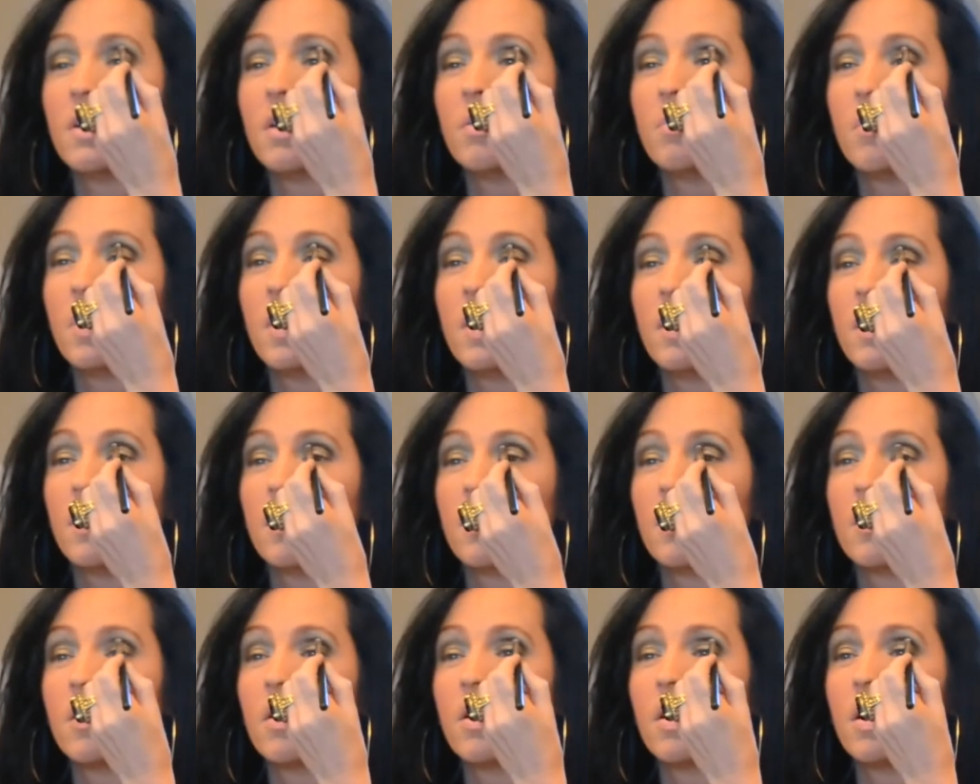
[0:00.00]
on my
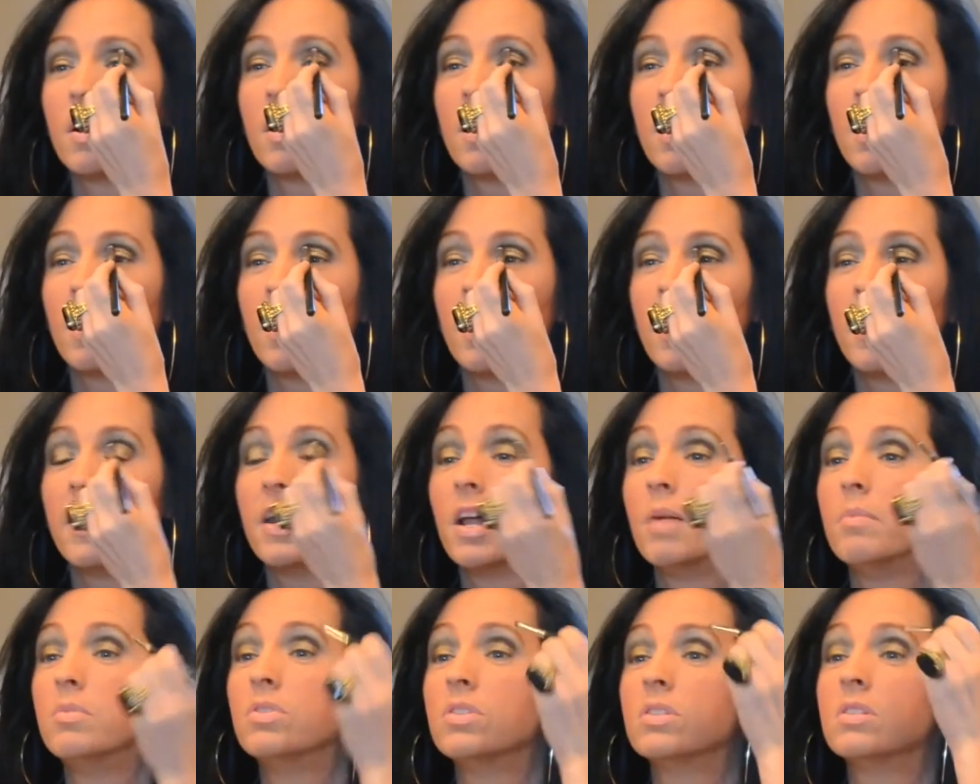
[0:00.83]
eye,
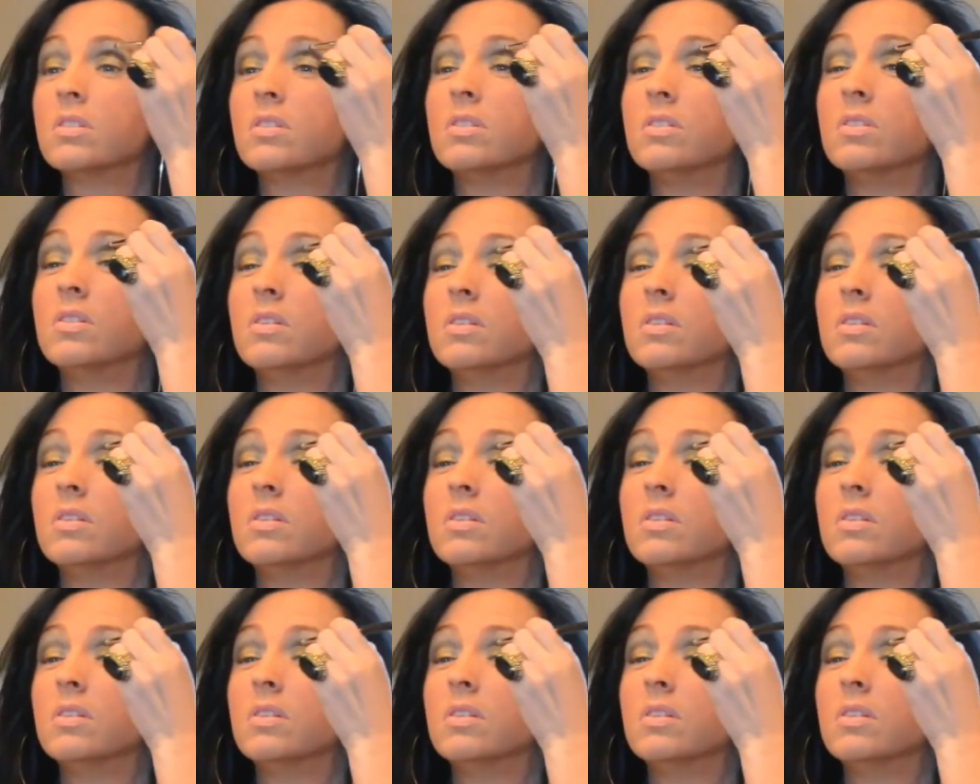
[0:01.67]
and I'm just